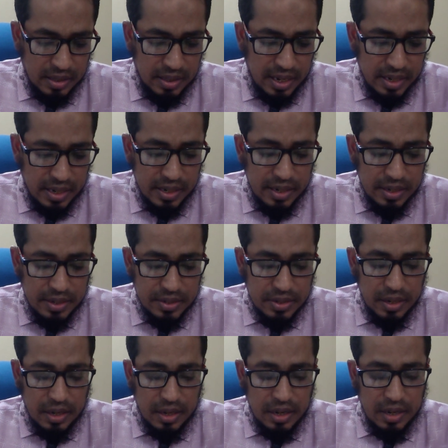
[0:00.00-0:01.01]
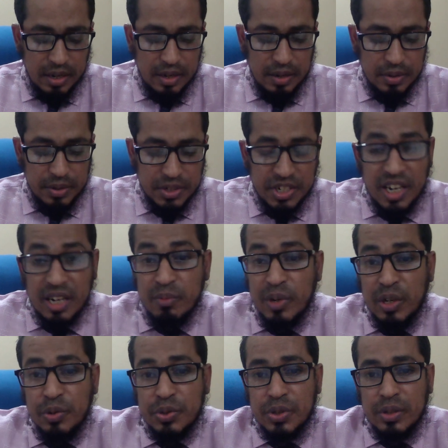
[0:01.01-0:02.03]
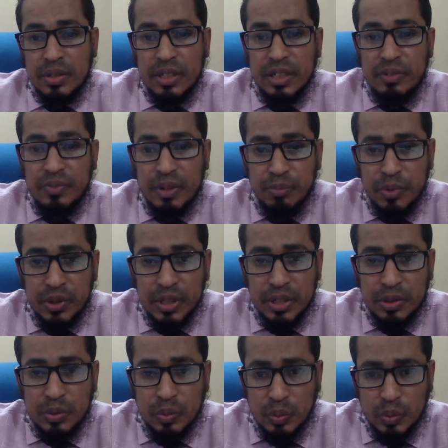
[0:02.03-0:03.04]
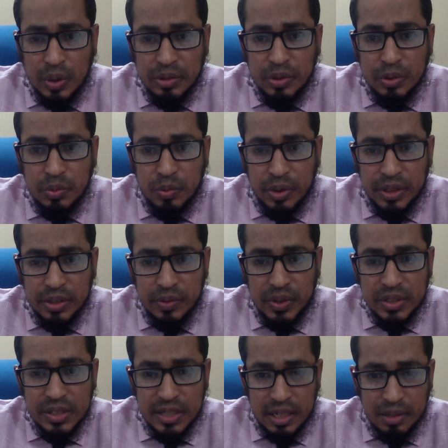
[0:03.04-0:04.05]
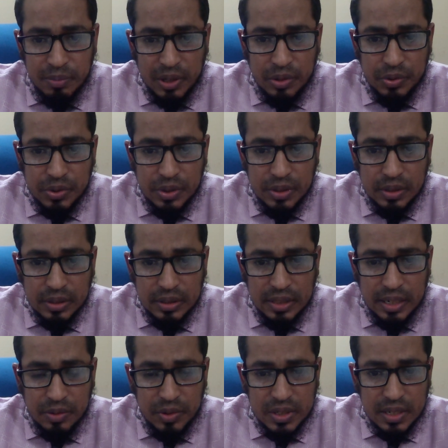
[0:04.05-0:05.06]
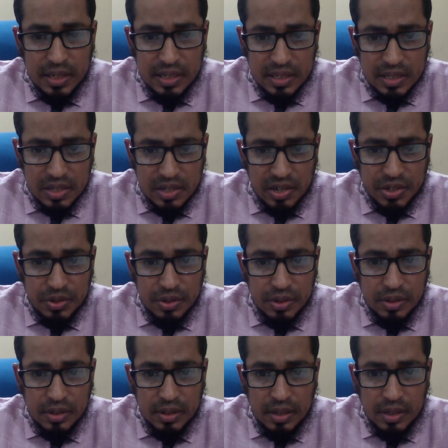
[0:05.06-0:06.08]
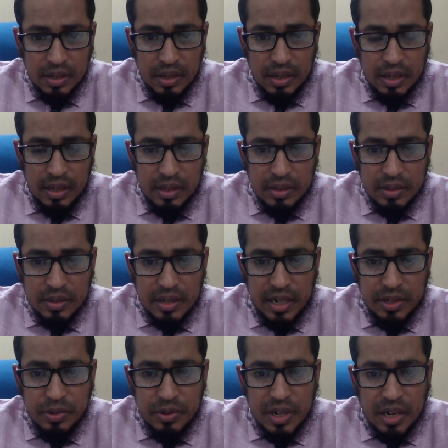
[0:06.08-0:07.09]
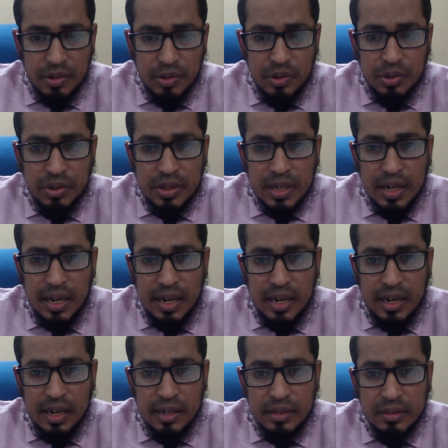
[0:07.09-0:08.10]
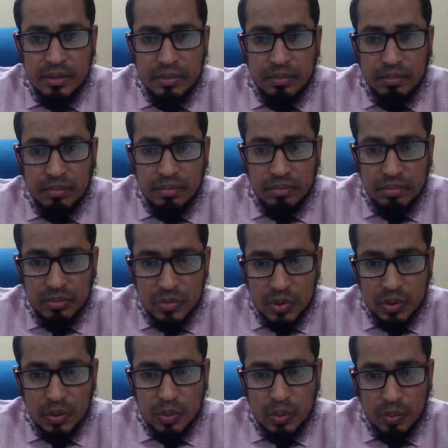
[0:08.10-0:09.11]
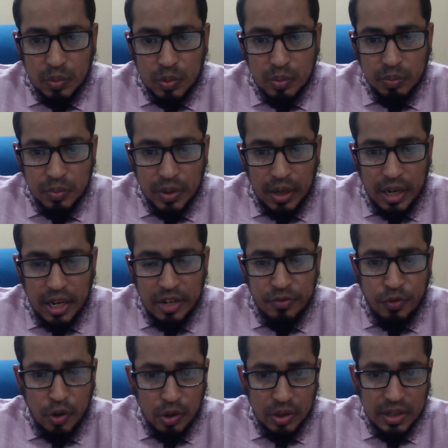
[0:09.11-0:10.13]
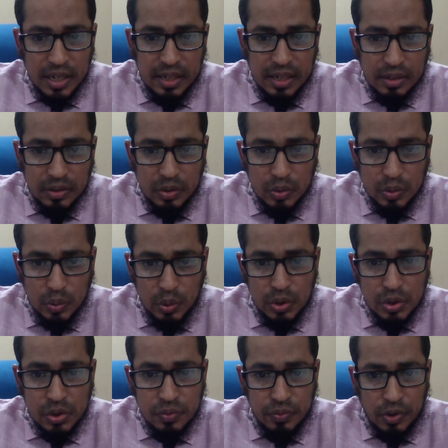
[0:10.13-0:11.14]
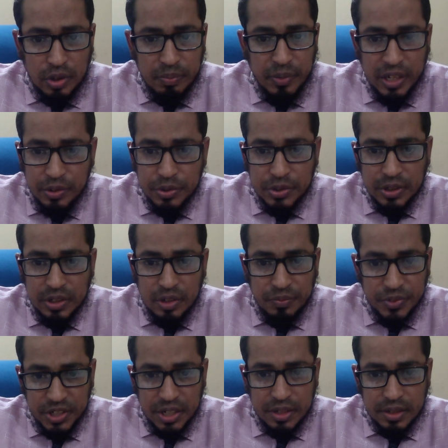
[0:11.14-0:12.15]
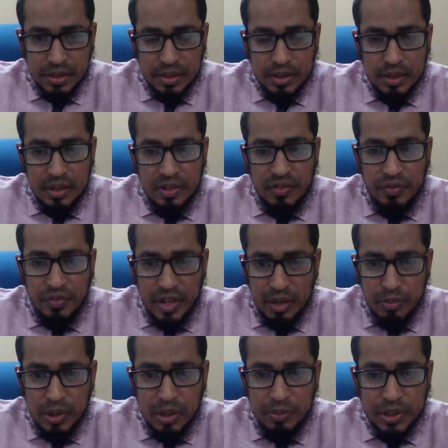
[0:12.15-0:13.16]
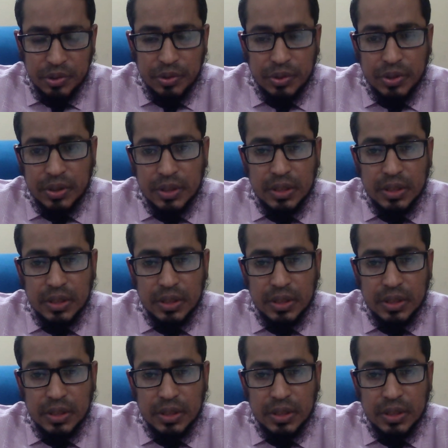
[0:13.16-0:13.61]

That is share valuation. In February 2021, share valuation, there was an instruction, try to download and follow the rules for valuation of share, fair value method.